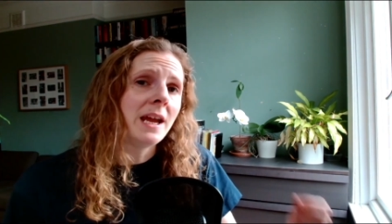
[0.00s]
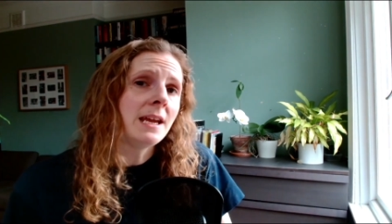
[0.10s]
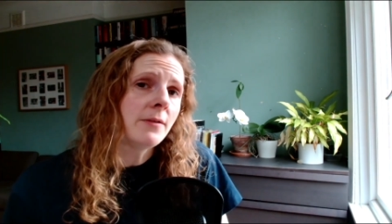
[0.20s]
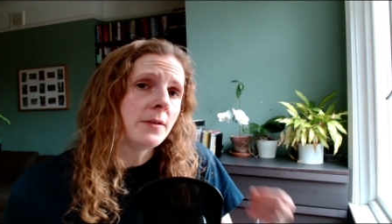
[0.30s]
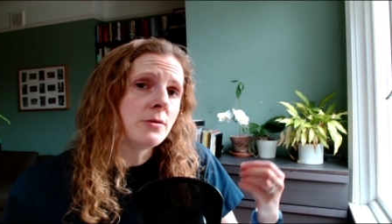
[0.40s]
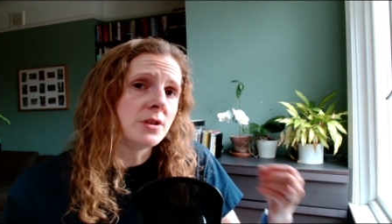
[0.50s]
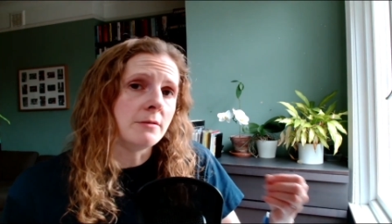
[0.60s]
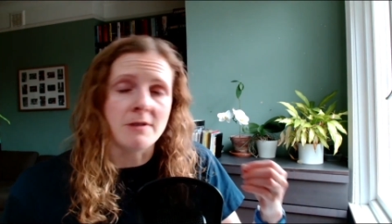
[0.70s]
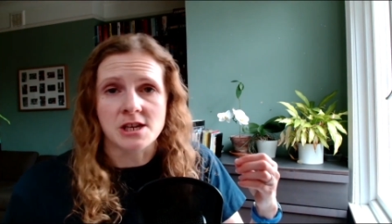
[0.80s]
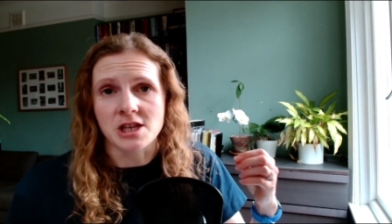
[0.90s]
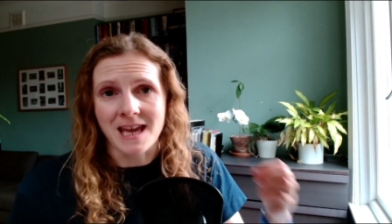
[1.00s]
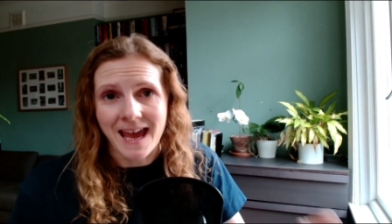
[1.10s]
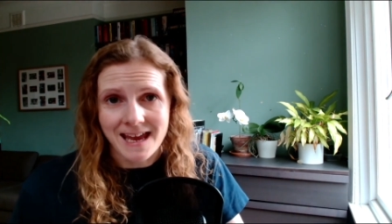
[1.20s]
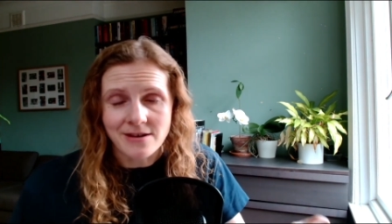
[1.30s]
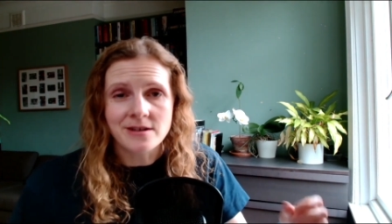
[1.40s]
If you do reach the
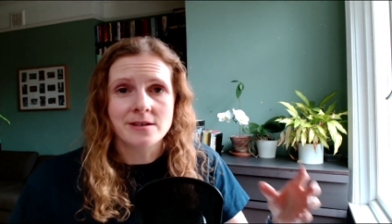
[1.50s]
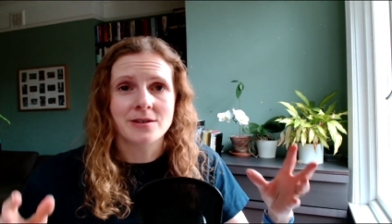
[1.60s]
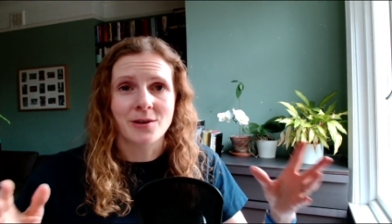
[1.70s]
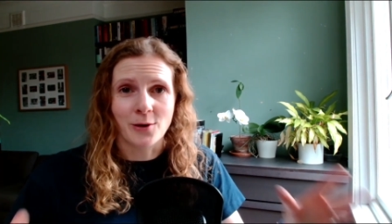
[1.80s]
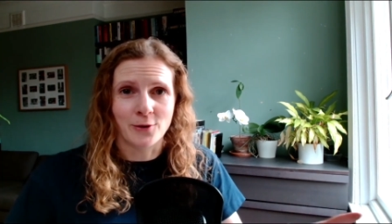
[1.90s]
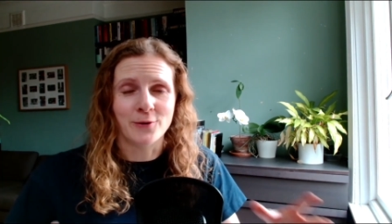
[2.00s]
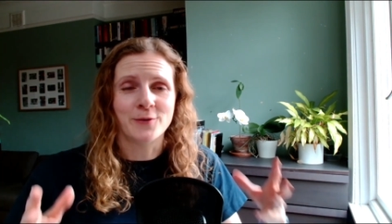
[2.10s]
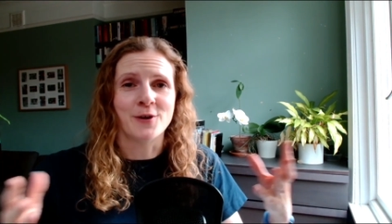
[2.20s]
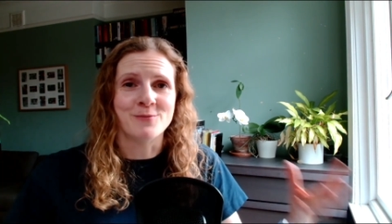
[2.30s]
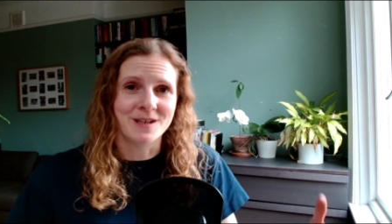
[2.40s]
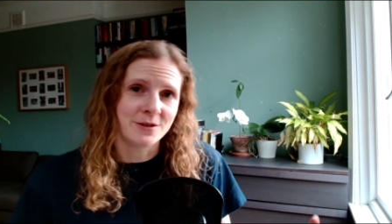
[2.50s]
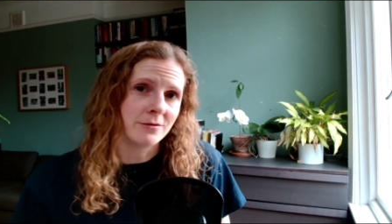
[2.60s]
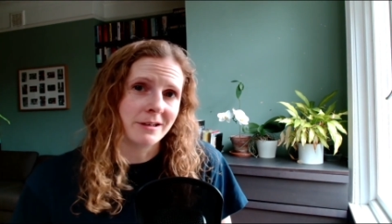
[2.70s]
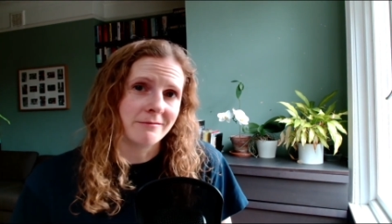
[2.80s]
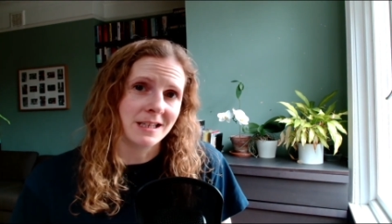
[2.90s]
end of a
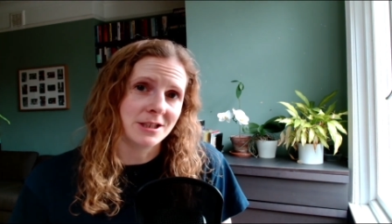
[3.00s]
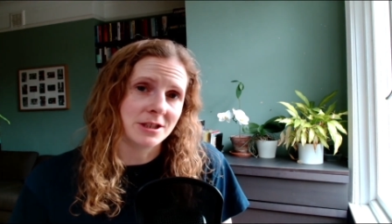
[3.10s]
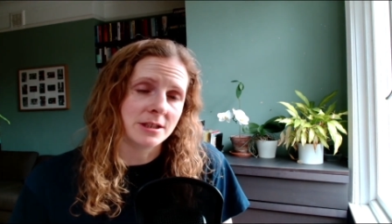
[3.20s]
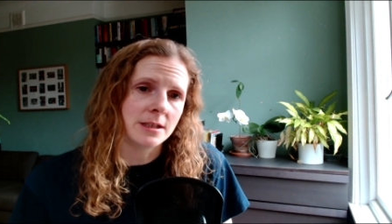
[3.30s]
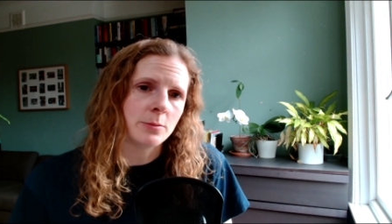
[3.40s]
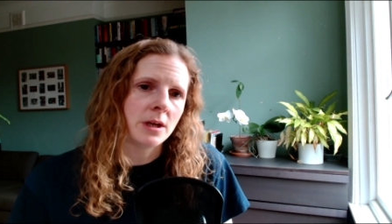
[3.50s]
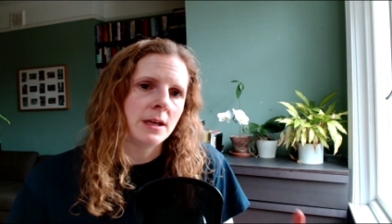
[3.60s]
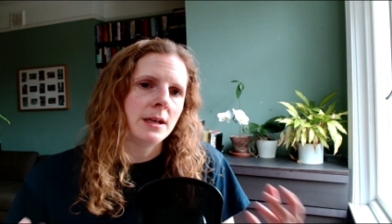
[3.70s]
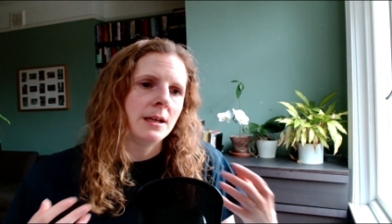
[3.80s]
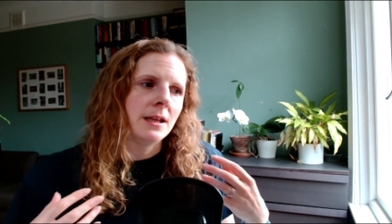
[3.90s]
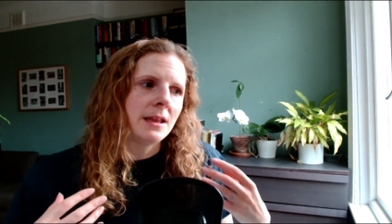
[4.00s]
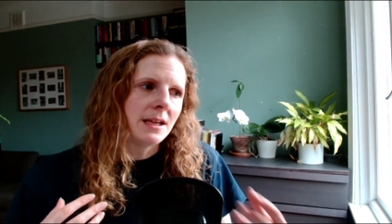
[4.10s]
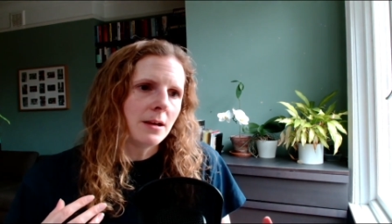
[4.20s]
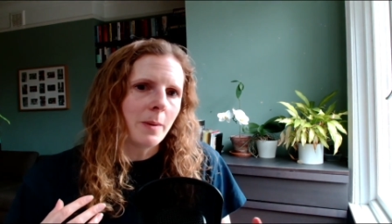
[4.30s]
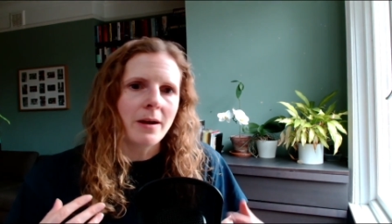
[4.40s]
mentoring relationship,
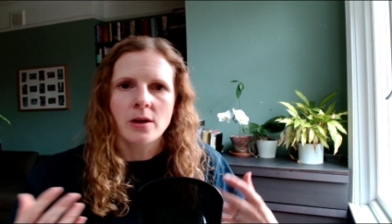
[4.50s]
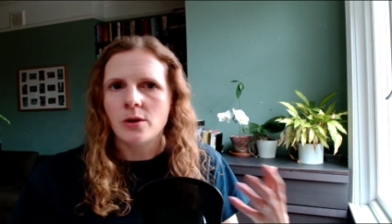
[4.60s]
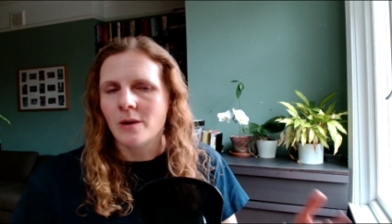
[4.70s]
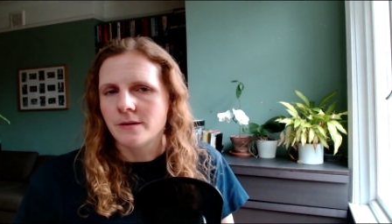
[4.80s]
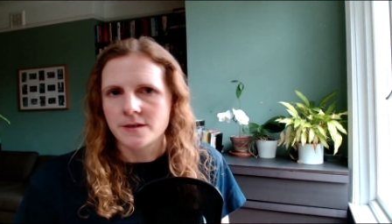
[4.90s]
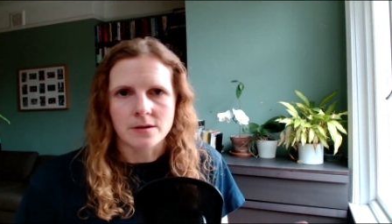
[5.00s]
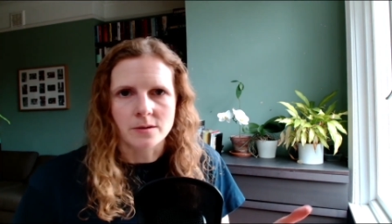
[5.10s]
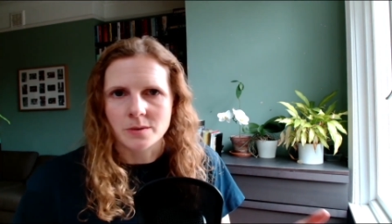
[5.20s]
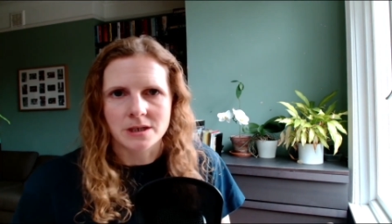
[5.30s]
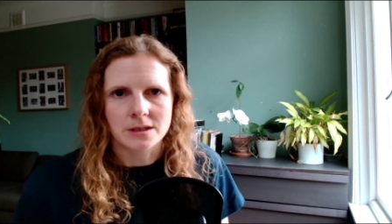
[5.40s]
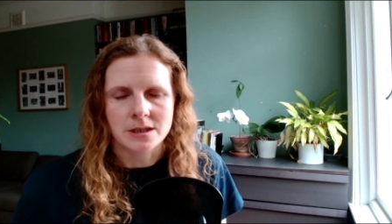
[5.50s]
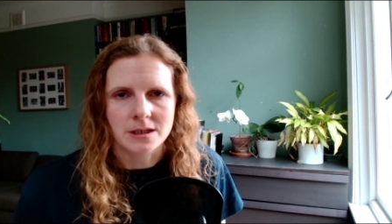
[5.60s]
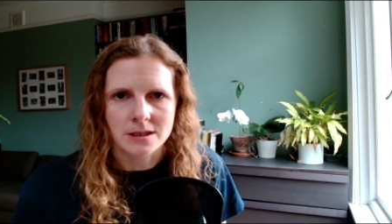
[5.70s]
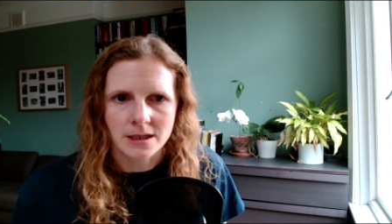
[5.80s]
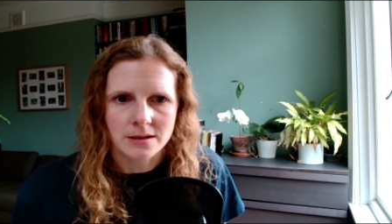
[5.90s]
think about who else you can potentially
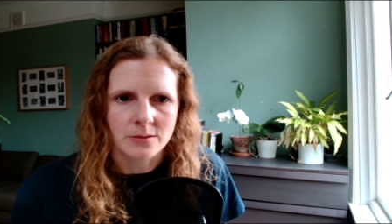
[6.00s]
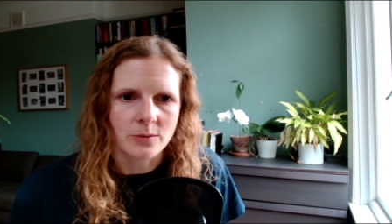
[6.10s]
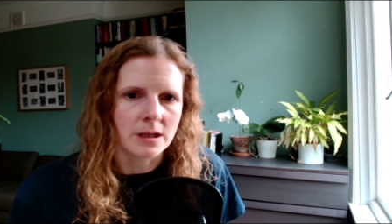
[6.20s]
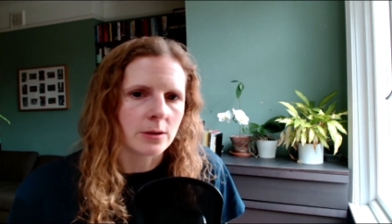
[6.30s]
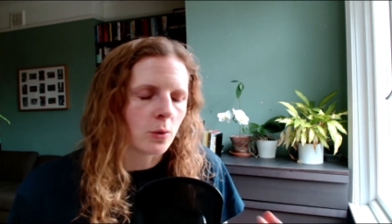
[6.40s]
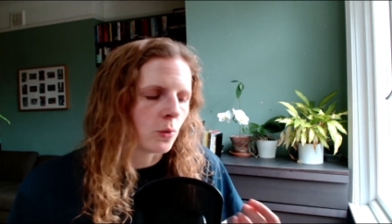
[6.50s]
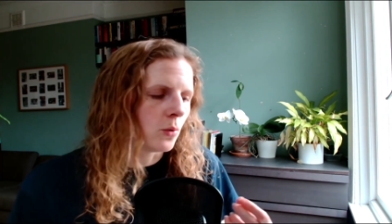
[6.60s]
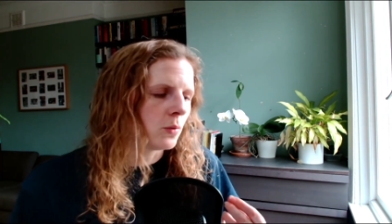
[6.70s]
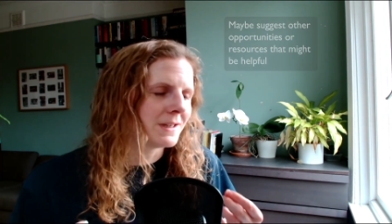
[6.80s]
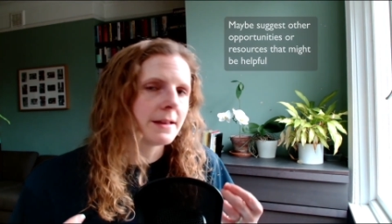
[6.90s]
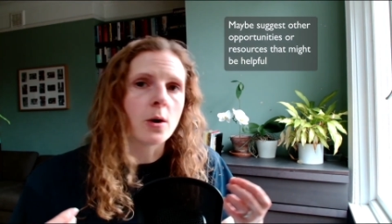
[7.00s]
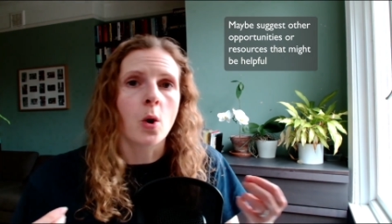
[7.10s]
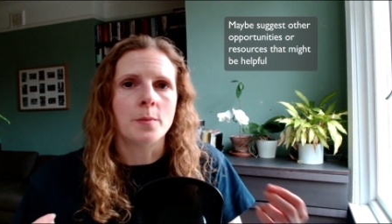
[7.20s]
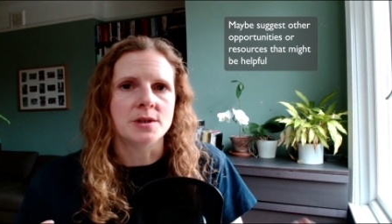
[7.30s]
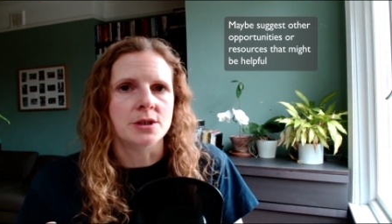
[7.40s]
connect them with, or what other
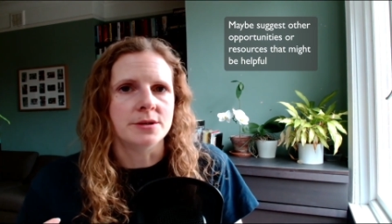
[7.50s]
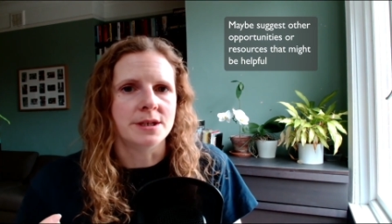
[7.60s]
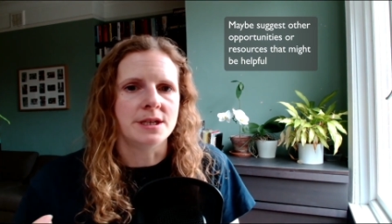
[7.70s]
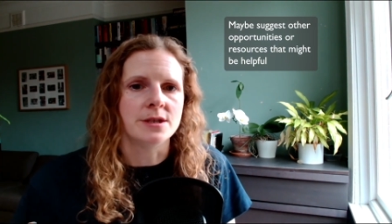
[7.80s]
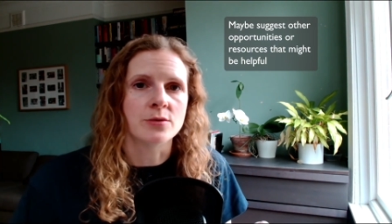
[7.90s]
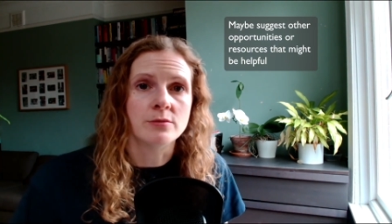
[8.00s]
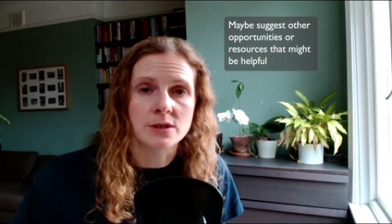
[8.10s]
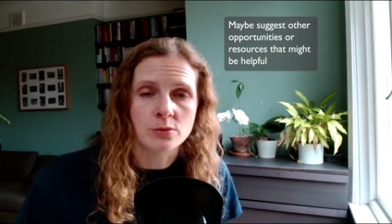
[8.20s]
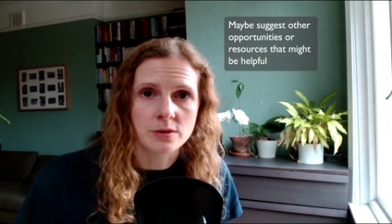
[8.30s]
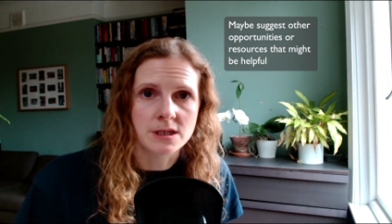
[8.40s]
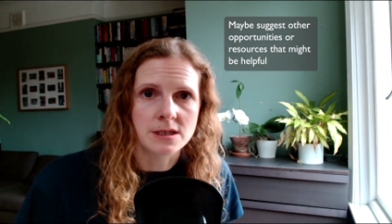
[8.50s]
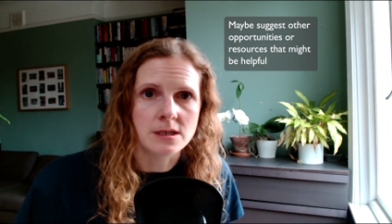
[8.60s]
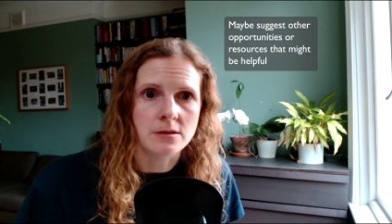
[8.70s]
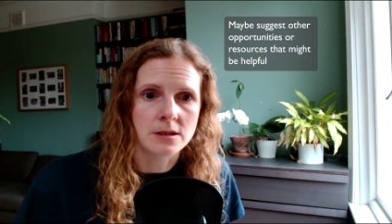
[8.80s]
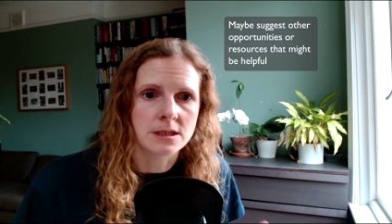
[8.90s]
opportunities or resources
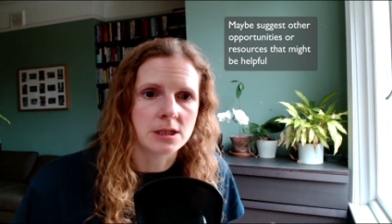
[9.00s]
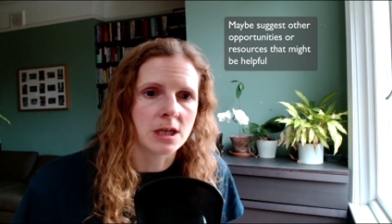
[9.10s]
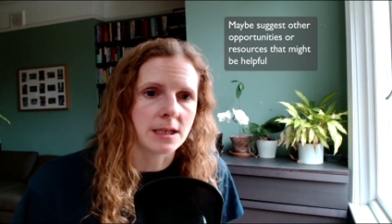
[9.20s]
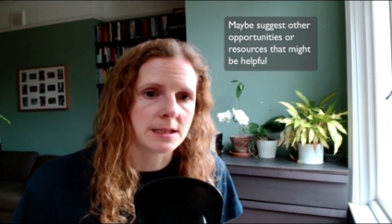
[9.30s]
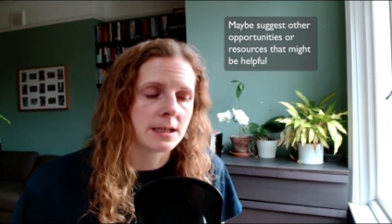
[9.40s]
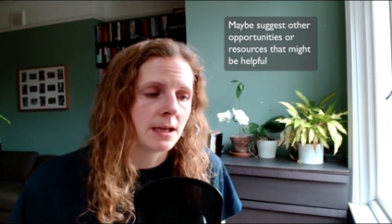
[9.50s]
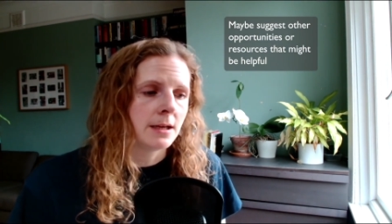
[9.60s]
you can suggest.